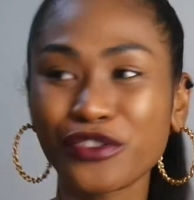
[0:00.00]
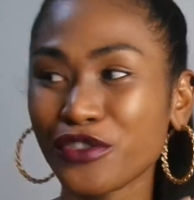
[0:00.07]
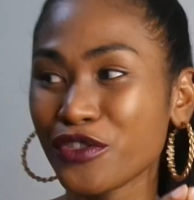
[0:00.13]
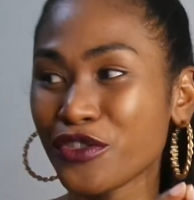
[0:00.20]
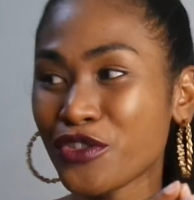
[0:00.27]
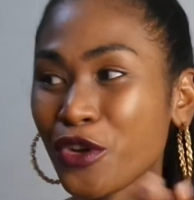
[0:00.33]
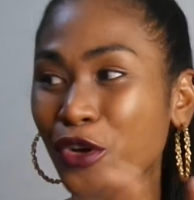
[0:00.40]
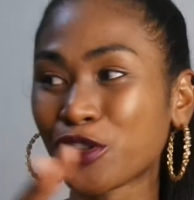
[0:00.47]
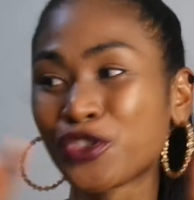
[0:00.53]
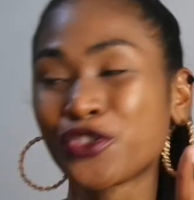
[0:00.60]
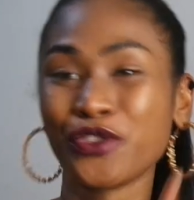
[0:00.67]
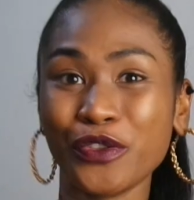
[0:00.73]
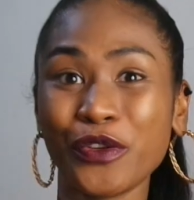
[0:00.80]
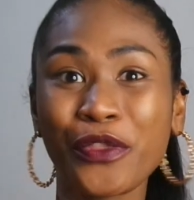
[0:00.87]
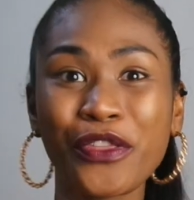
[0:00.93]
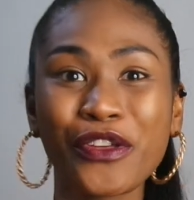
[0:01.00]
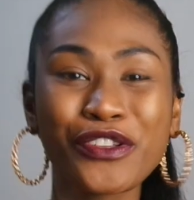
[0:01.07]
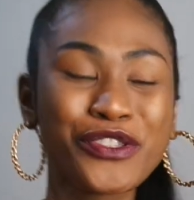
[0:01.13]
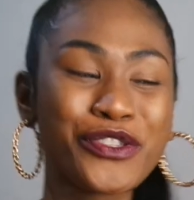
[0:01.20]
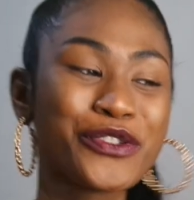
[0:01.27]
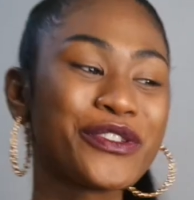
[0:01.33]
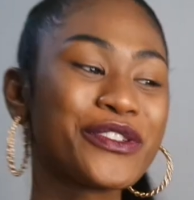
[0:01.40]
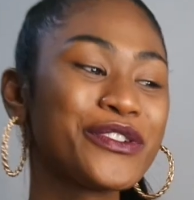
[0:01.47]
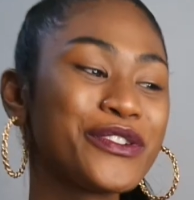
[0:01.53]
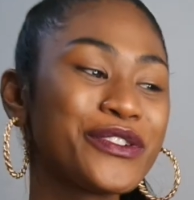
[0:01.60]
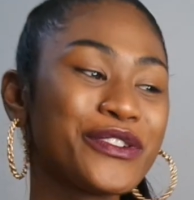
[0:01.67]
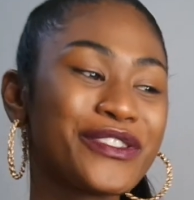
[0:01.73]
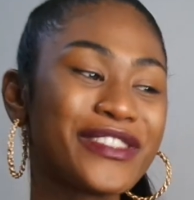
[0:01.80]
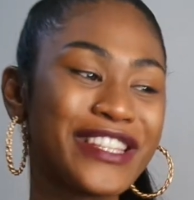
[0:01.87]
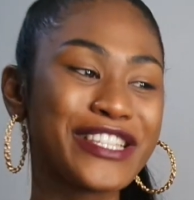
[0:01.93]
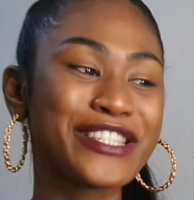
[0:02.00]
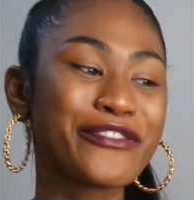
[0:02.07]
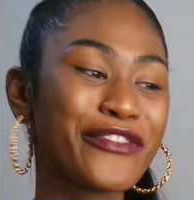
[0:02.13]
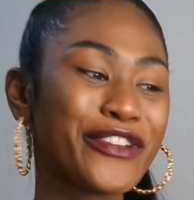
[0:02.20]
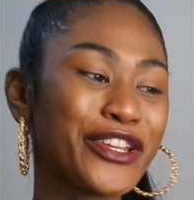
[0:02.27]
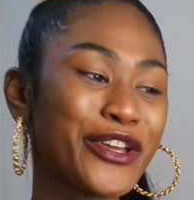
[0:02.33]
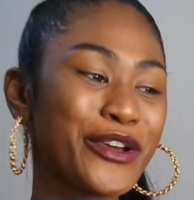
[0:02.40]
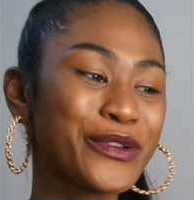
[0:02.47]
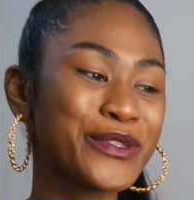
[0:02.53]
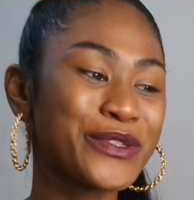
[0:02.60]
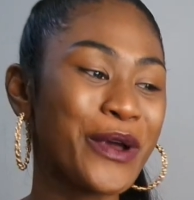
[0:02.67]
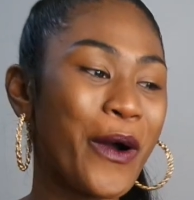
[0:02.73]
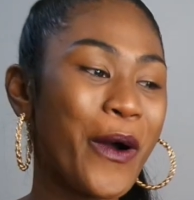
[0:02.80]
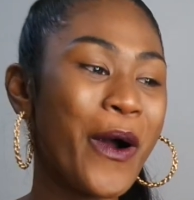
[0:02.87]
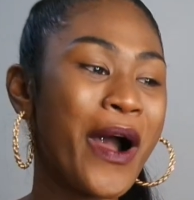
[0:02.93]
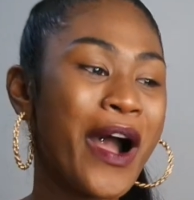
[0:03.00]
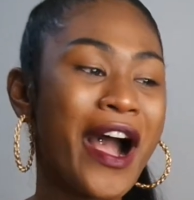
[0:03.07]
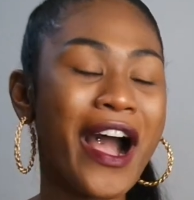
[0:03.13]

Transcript: so truth to this video, so